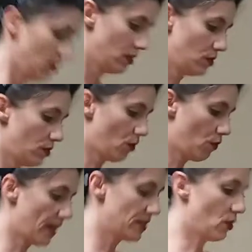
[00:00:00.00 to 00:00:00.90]

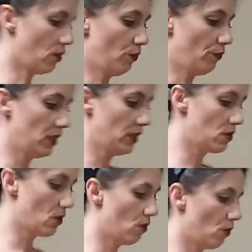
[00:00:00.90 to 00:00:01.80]
so I don't really
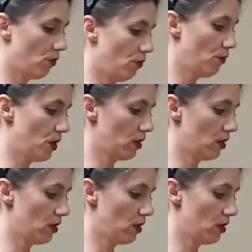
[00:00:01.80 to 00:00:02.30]
know